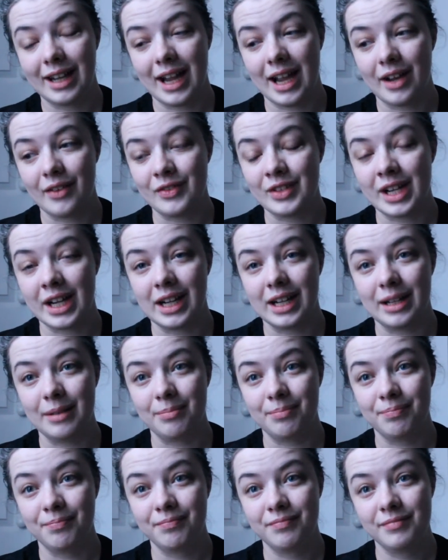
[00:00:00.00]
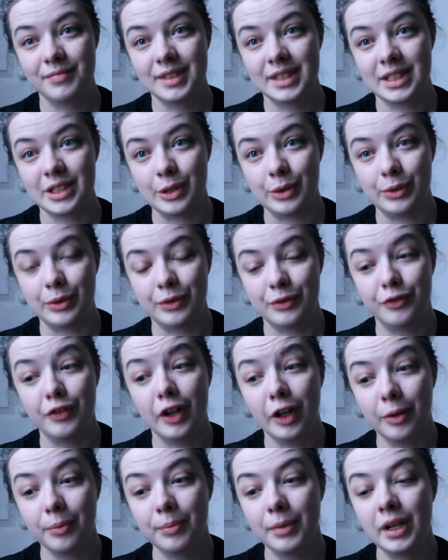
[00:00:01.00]
have time to
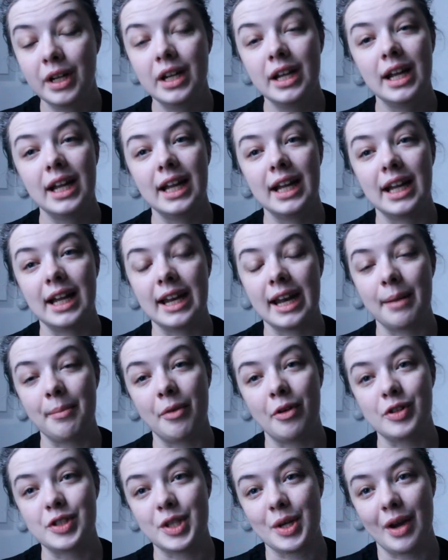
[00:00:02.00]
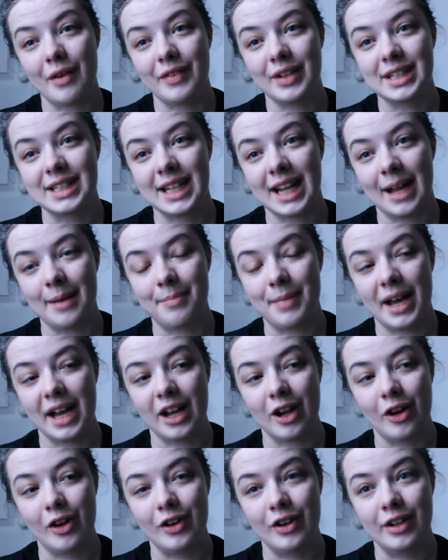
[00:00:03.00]
film, and I'm also having to cut
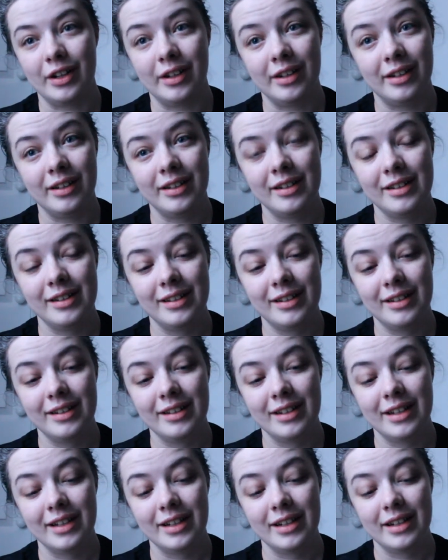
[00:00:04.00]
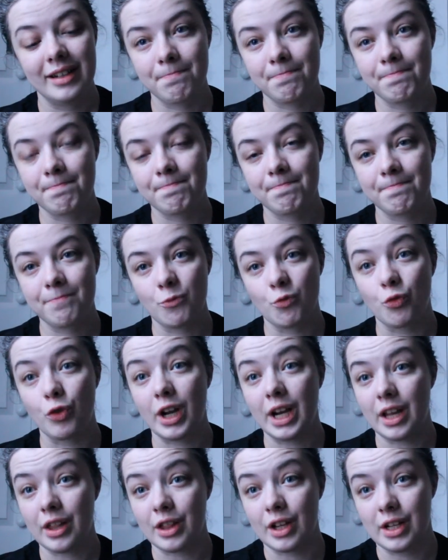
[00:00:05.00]
back on
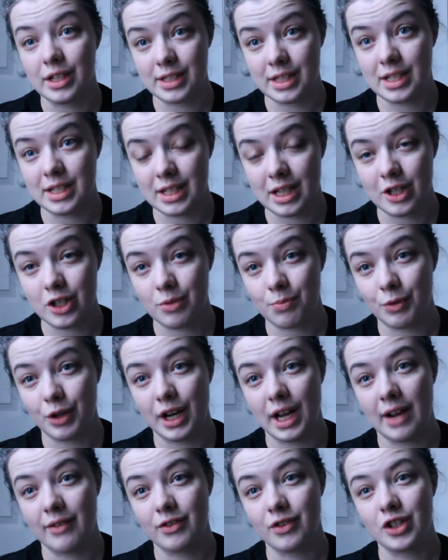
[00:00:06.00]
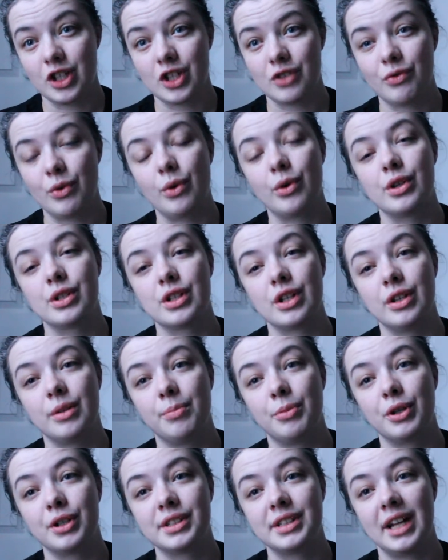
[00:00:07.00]
readathons and such. I'm gonna have to just focus on the
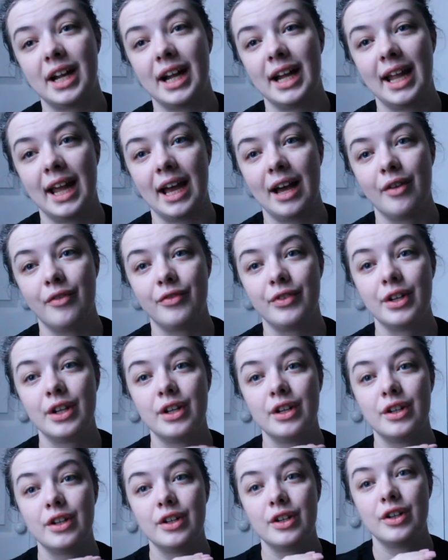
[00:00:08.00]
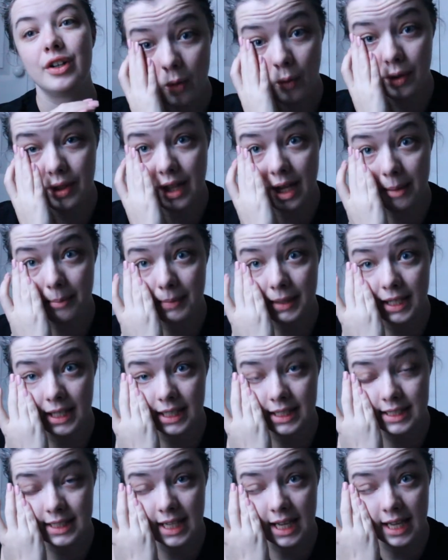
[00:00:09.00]
books that I have. With that
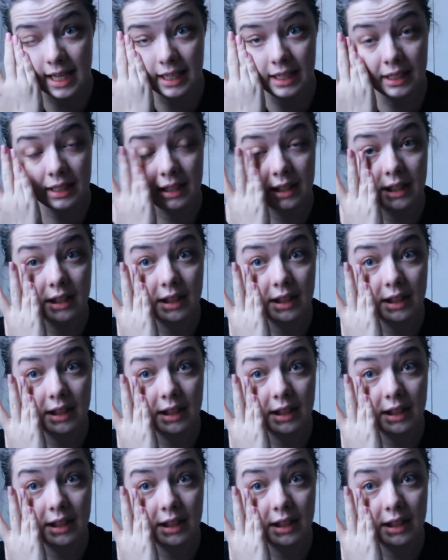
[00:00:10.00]
being said,